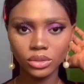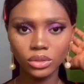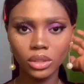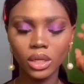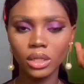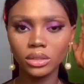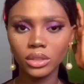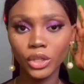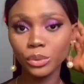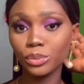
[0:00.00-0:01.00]
and I hope
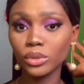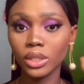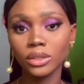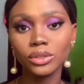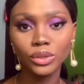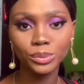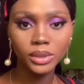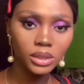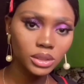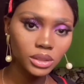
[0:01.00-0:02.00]
you learned
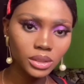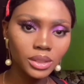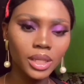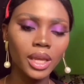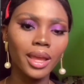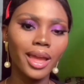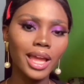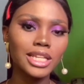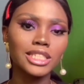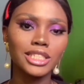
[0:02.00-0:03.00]
something,
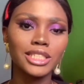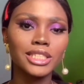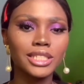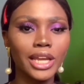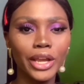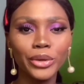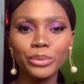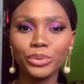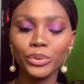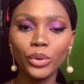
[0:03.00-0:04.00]
and I hope you
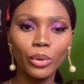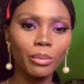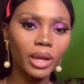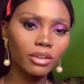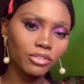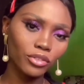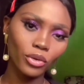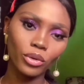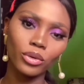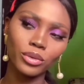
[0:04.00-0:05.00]
come back for
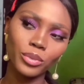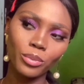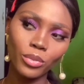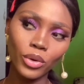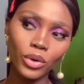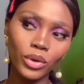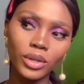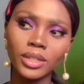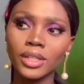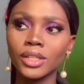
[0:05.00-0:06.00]
more.
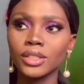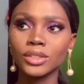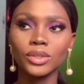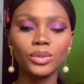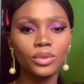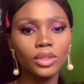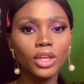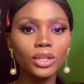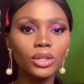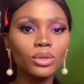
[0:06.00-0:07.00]
So thank
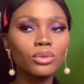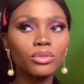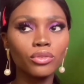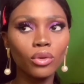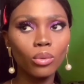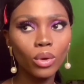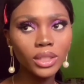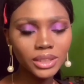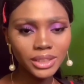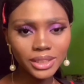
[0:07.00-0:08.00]
you for
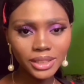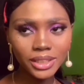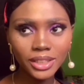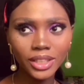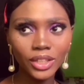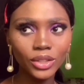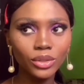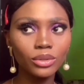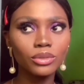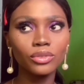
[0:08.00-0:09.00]
watching, thank you
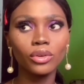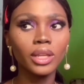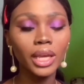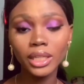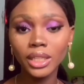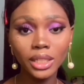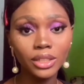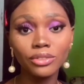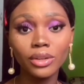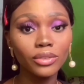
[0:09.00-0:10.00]
for liking. If you have
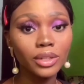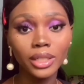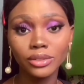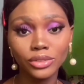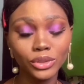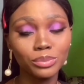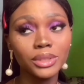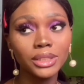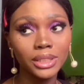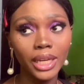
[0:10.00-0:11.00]
not liked the video, please
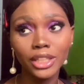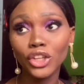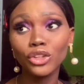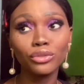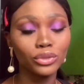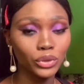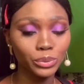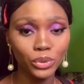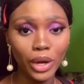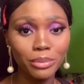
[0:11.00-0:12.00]
like. Thank you for
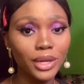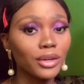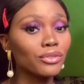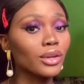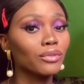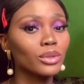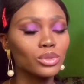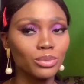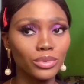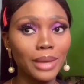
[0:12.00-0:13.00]
subscribing, and if you have not
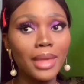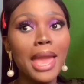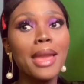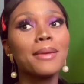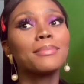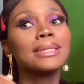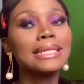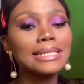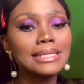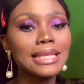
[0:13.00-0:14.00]
subscribed,
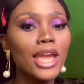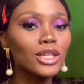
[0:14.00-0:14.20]
please I